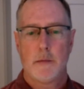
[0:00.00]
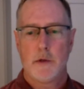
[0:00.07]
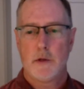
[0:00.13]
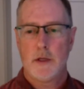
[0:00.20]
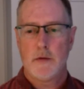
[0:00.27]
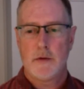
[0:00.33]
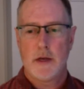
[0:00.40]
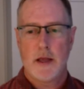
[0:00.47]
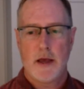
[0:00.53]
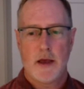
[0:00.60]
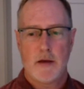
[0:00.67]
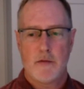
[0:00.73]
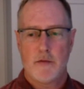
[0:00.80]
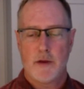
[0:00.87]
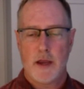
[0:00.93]
You'll even
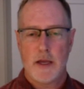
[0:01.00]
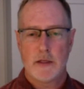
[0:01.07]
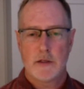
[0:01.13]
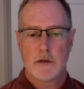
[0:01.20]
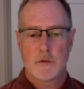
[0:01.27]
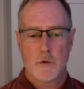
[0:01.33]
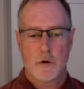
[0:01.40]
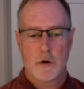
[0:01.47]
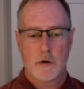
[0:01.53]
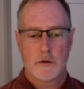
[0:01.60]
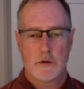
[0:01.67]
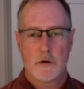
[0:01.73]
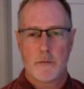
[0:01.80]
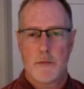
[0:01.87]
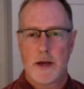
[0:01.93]
have cases where
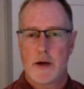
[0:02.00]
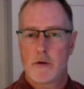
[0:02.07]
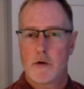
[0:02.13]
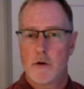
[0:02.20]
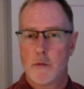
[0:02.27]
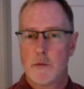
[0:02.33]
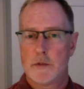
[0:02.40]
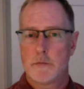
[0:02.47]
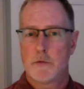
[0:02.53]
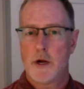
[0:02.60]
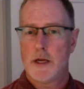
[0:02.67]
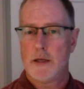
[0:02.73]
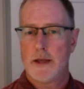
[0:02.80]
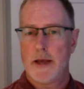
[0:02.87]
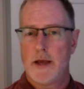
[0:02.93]
certain microbes
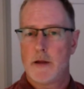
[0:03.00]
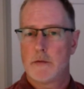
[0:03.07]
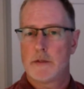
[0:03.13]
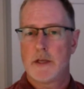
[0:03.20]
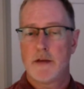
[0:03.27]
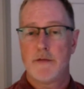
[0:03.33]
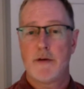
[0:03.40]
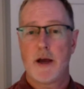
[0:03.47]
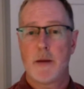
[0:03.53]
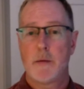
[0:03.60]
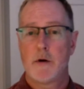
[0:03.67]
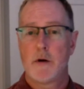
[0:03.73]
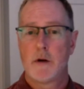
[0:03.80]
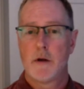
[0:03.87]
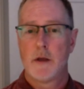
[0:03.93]
break down, say,
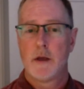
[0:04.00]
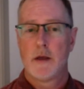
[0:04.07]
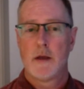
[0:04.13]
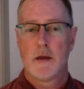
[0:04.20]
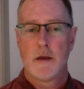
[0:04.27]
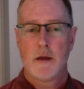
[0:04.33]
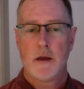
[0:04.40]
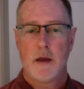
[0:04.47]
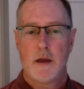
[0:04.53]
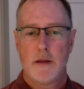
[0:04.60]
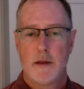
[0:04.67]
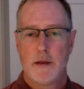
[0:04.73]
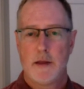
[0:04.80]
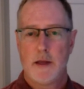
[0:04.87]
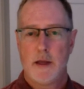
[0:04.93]
fiber,
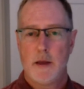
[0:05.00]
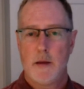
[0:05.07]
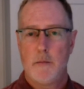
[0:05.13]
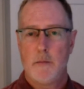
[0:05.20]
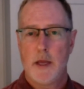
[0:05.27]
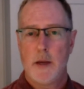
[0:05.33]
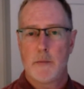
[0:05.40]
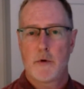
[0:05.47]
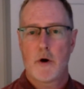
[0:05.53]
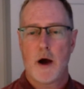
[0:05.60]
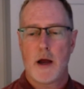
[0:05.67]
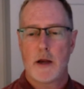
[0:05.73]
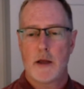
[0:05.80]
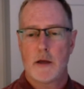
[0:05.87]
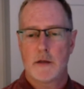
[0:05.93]
and then they make
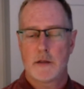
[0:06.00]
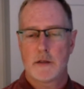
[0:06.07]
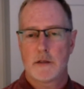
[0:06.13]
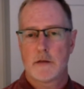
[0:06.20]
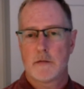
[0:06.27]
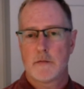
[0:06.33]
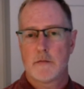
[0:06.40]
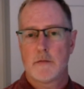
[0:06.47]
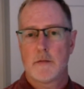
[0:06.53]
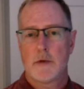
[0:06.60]
products,